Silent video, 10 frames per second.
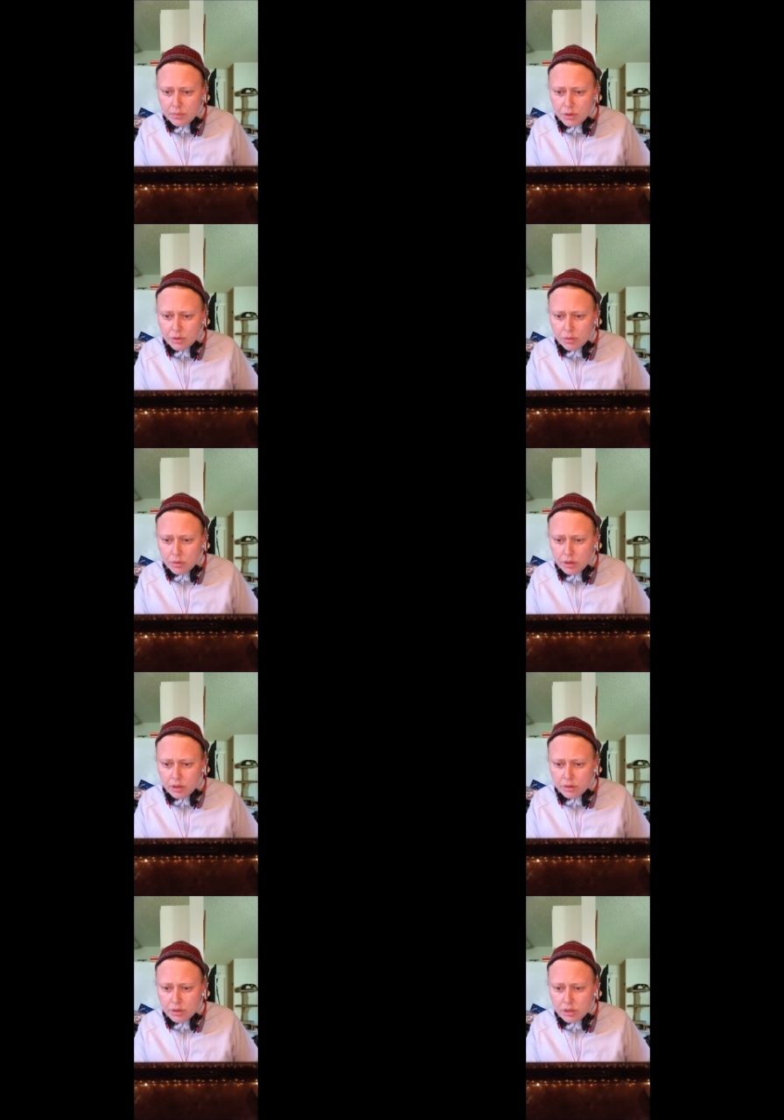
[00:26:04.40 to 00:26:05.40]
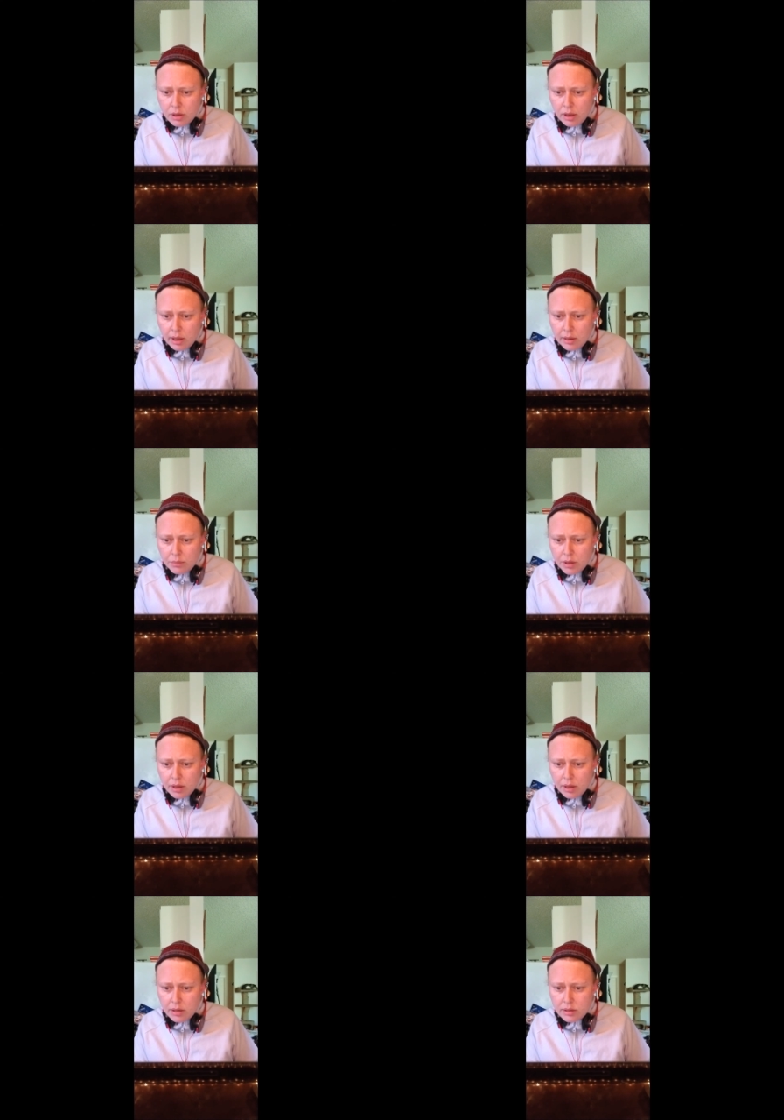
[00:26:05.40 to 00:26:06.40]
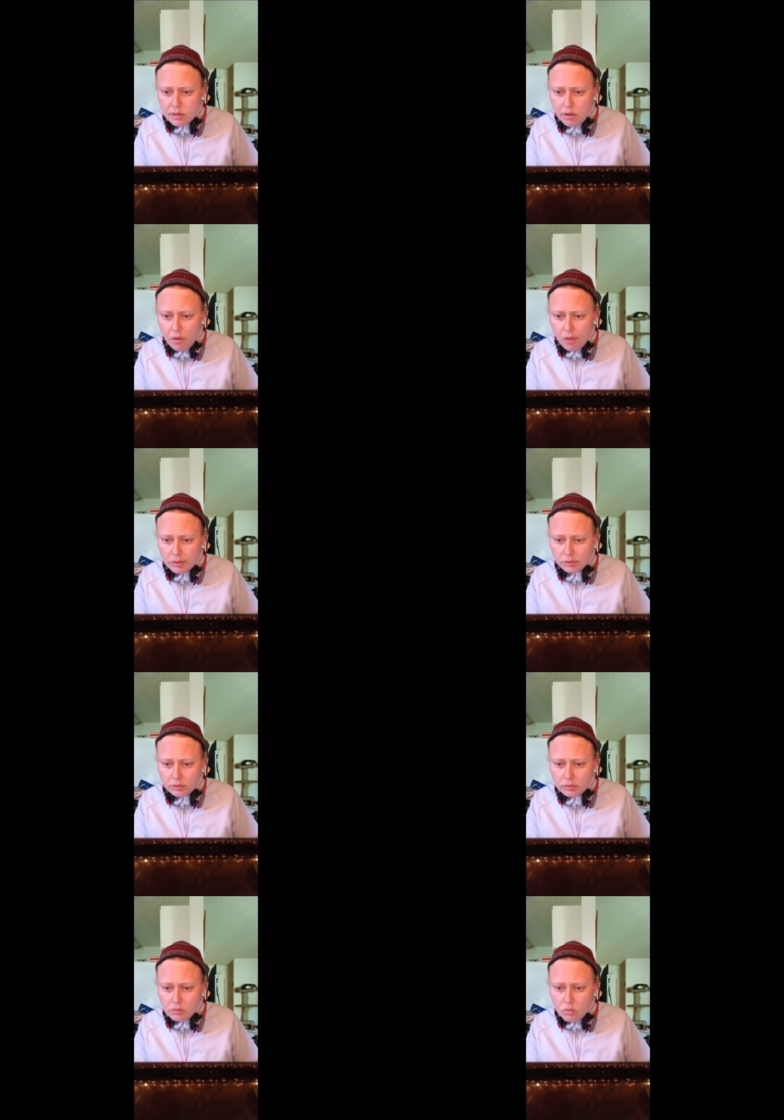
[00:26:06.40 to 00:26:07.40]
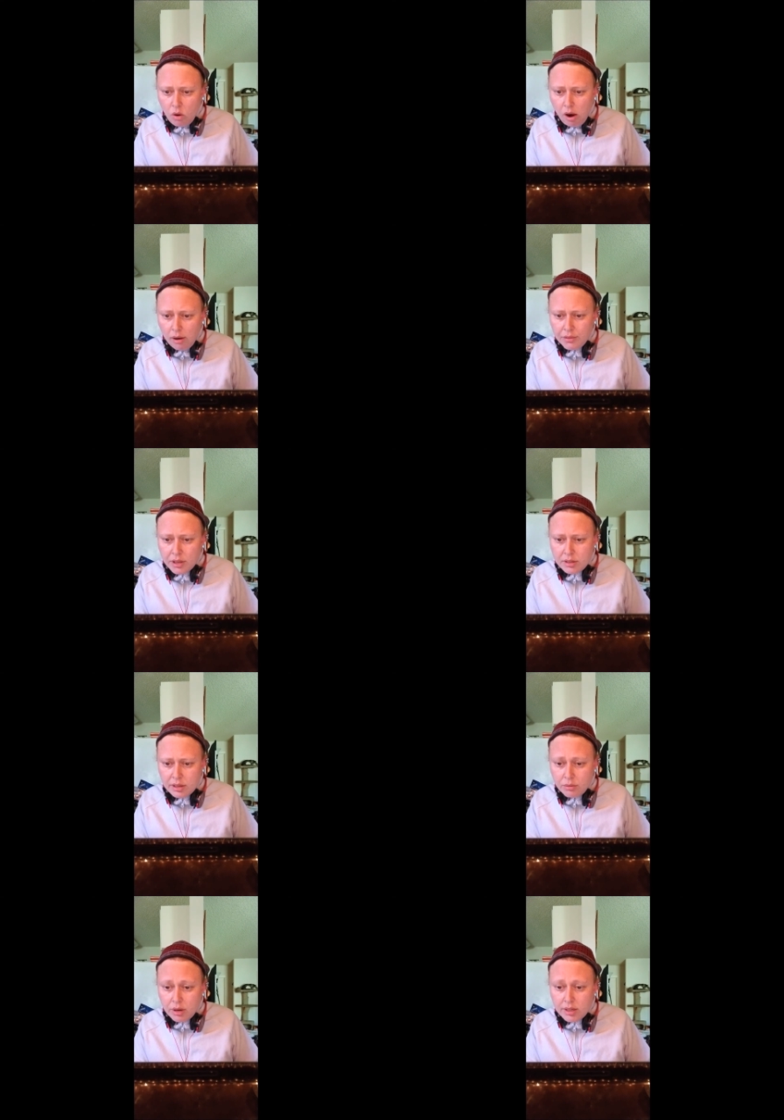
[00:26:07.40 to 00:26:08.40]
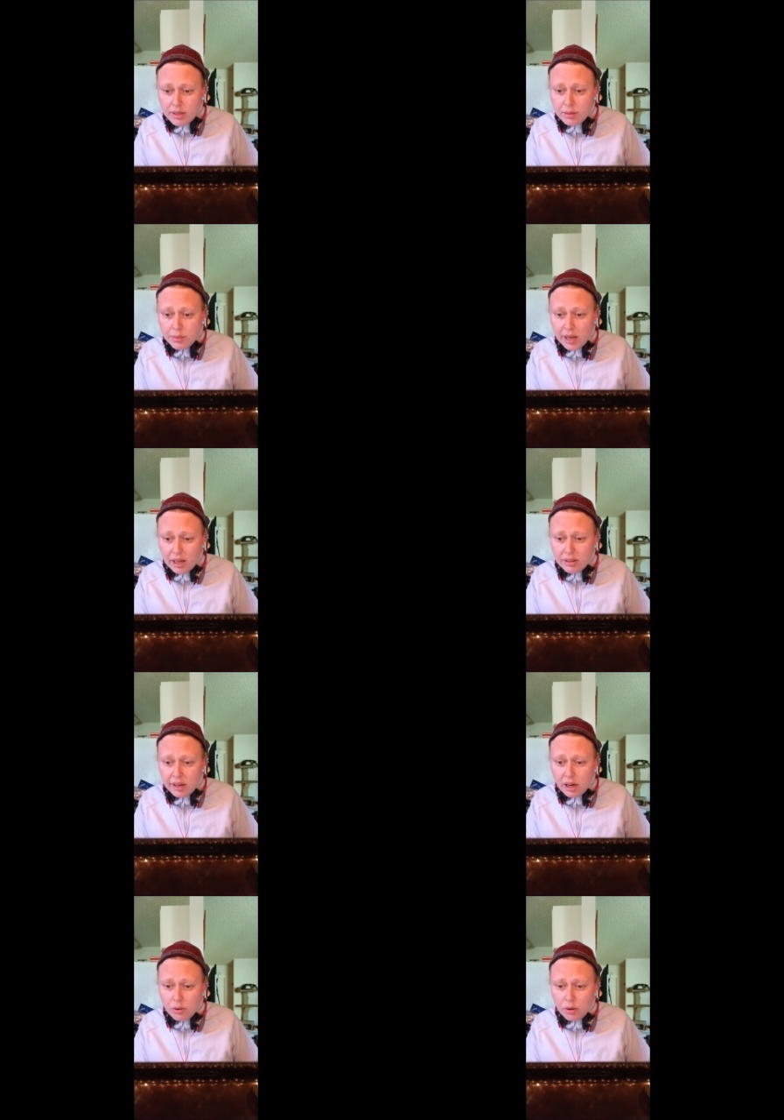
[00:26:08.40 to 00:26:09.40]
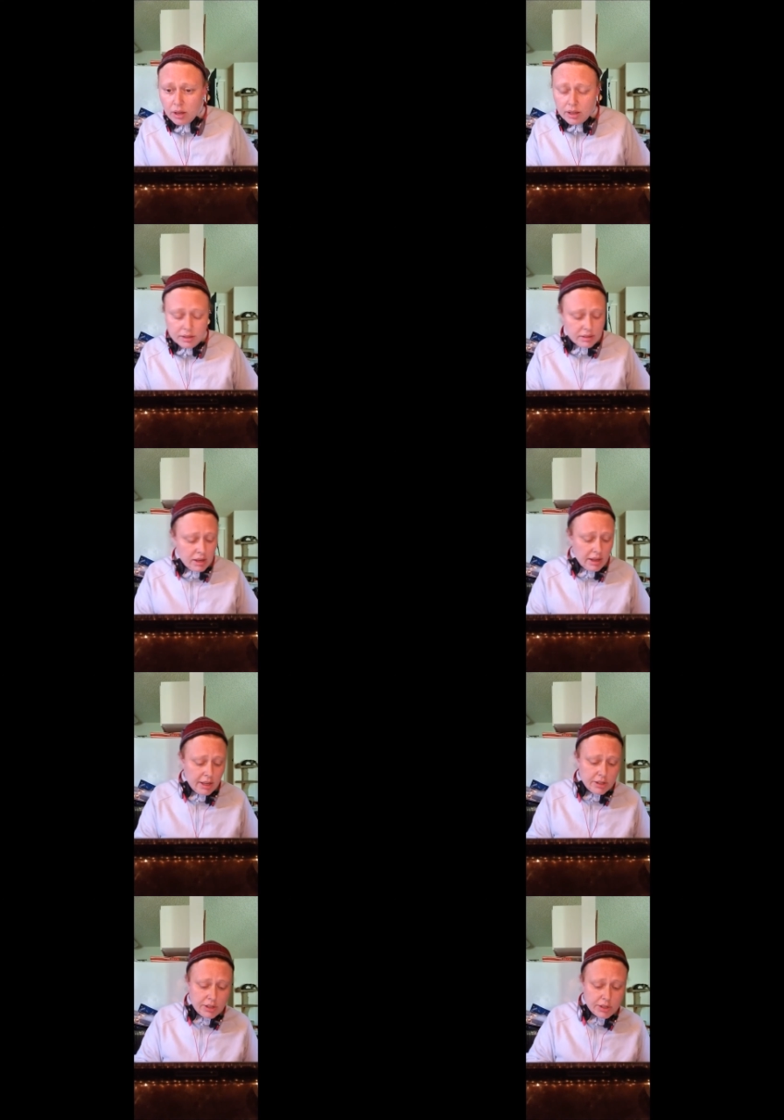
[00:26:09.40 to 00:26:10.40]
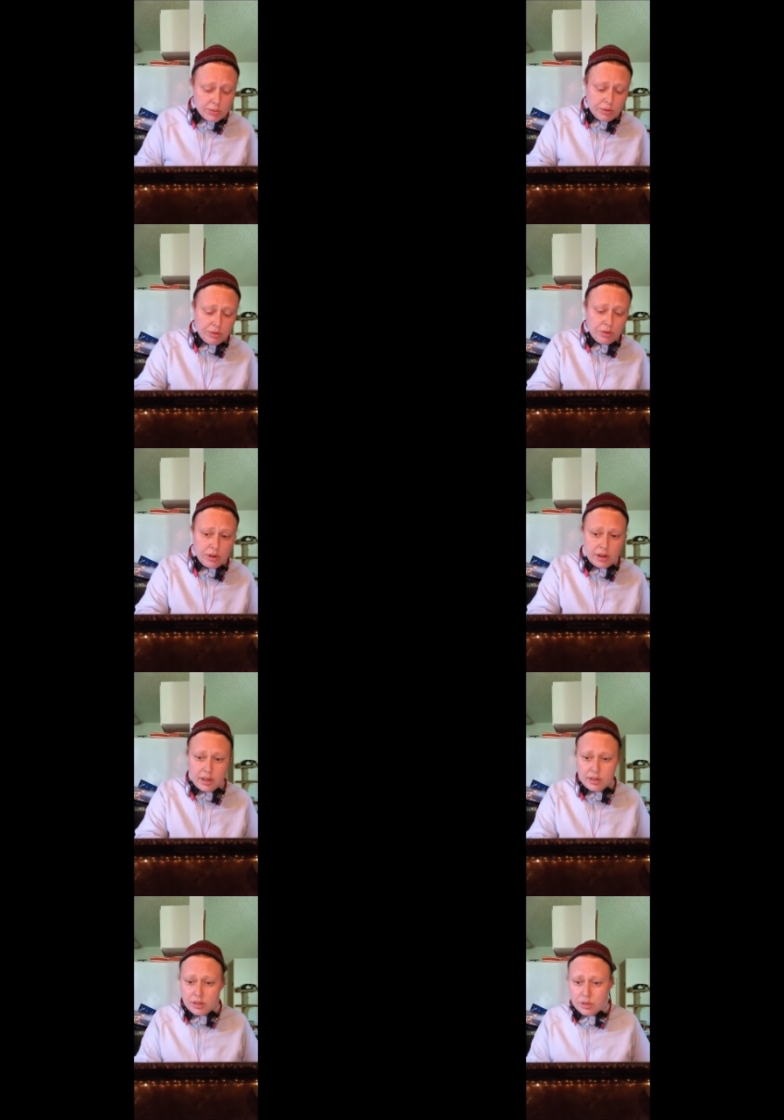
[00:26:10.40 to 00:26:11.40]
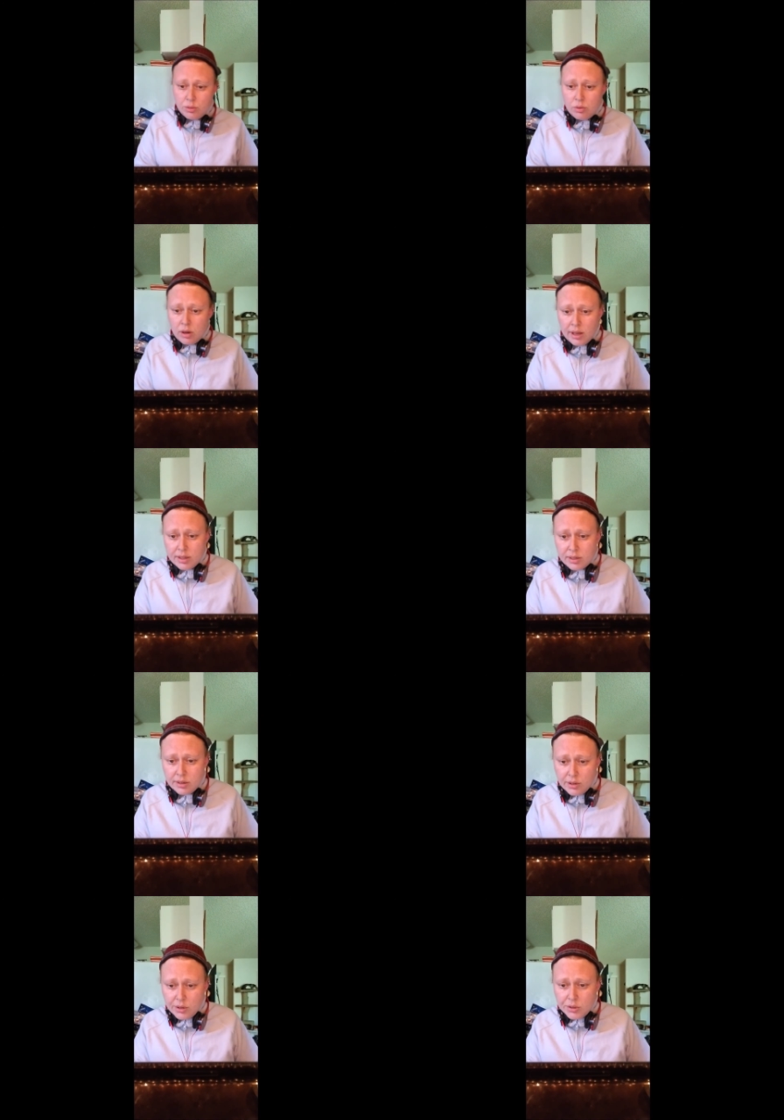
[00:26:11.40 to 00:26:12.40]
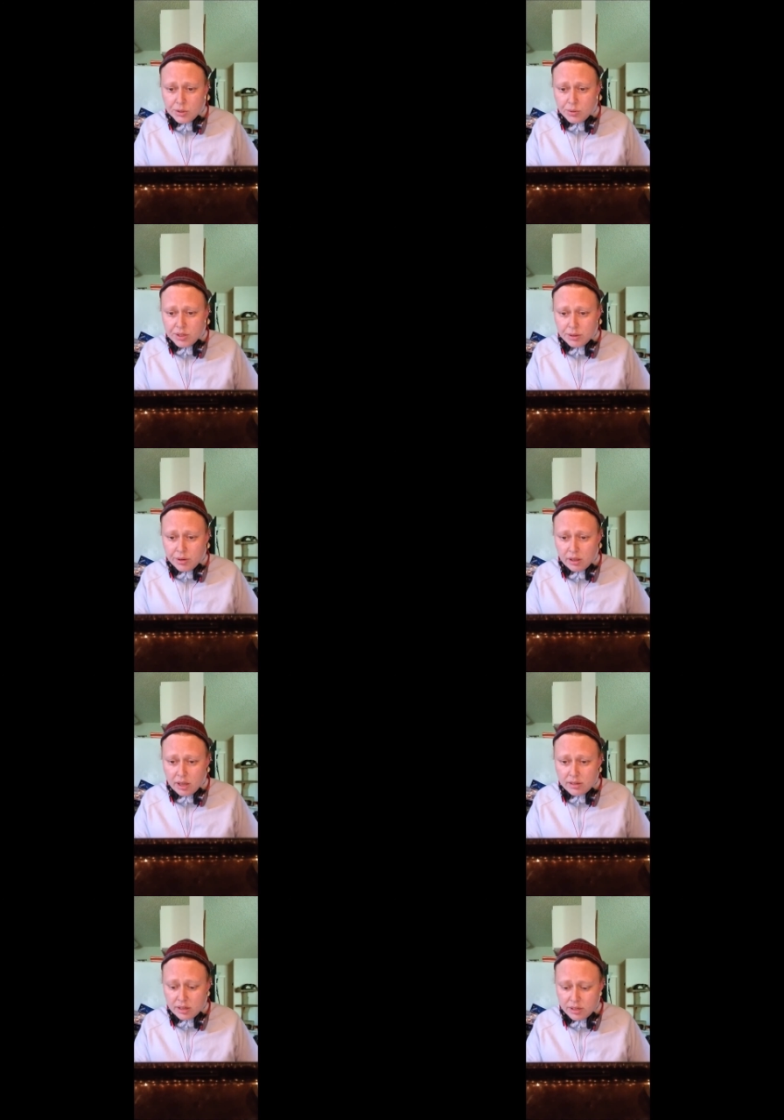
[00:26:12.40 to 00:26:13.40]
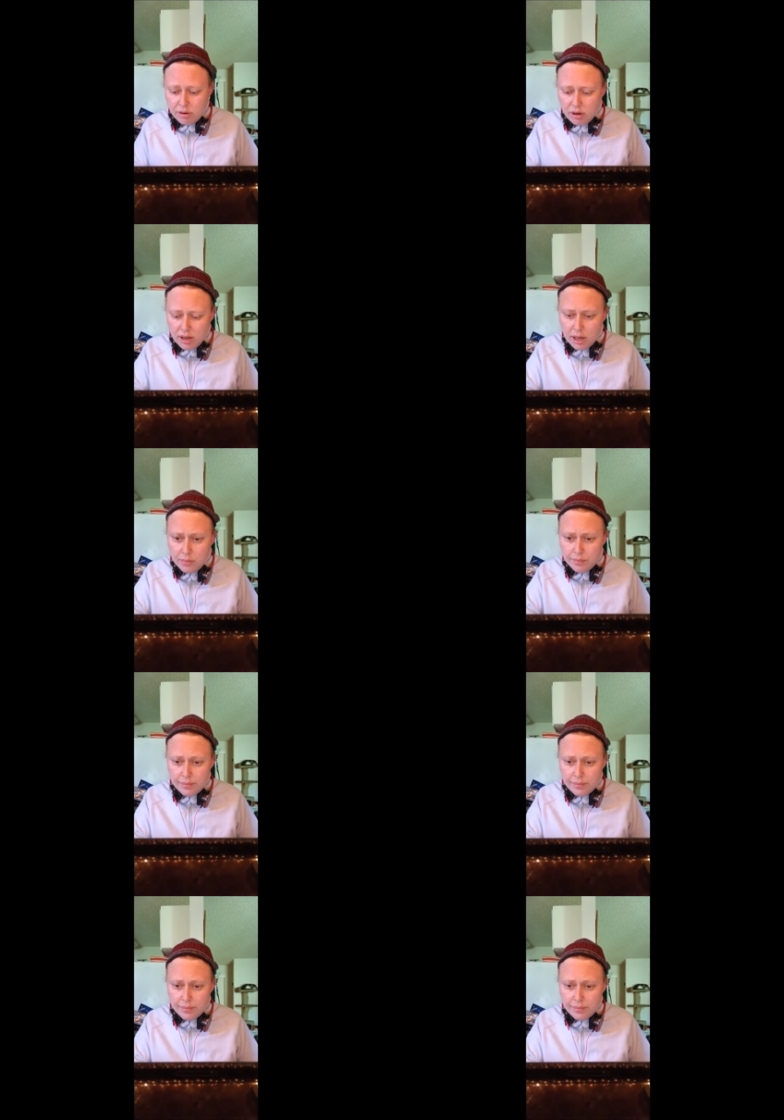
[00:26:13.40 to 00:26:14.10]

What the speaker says: up the trim on the other side because obviously what I did back there was I just recorded it twice. So once I realized I screwed it up,